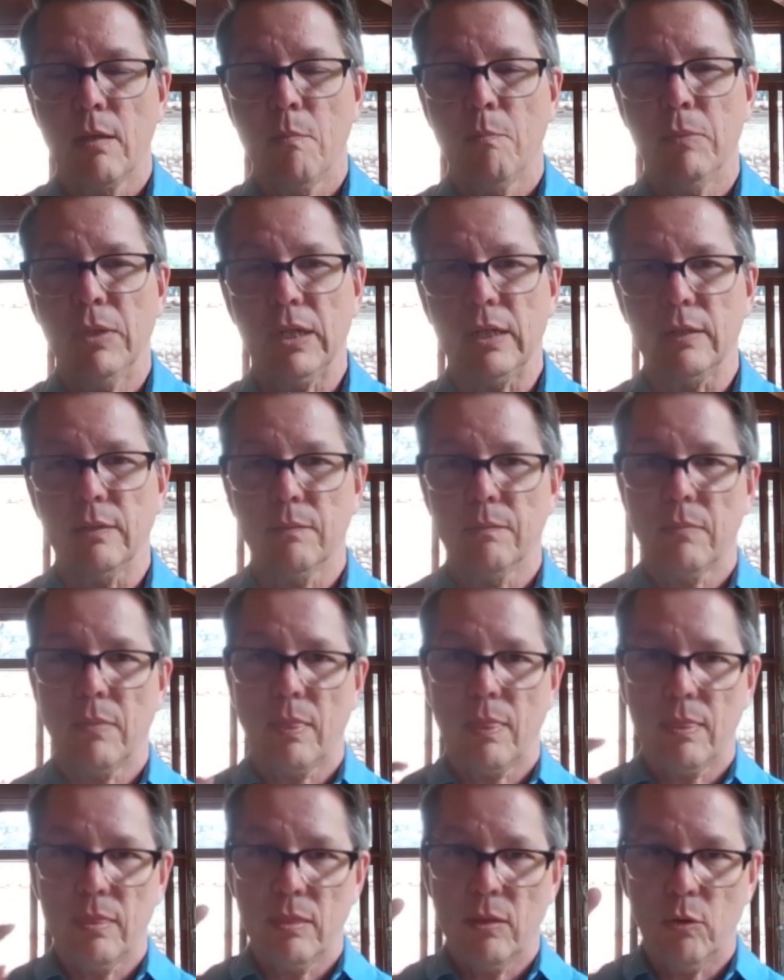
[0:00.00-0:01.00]
But
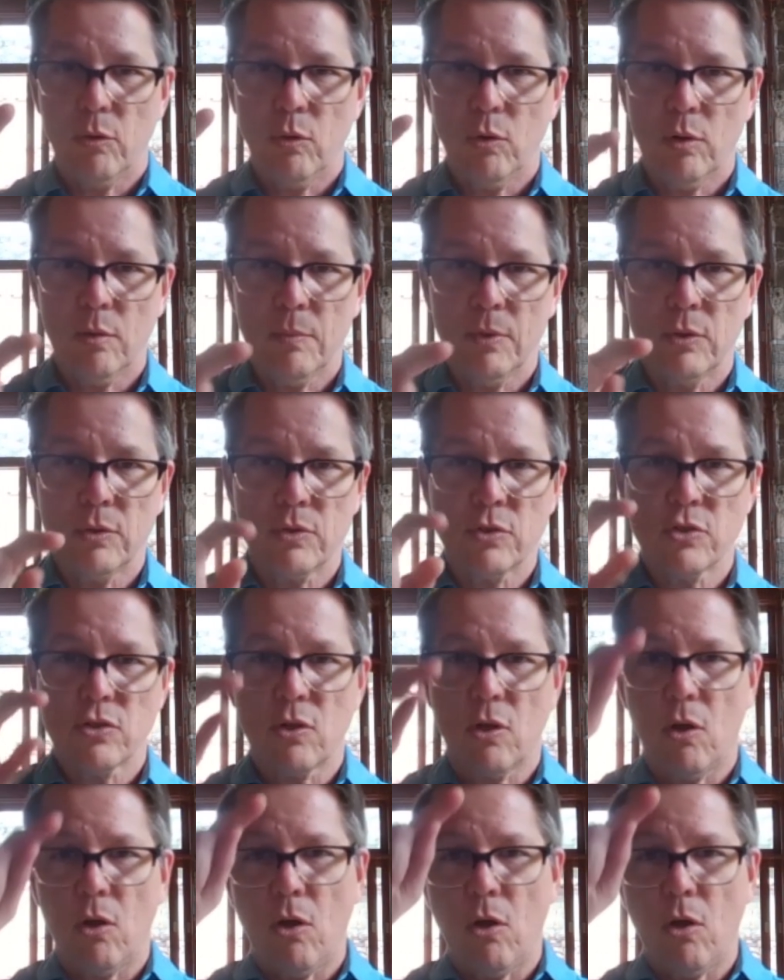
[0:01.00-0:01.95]
the hormones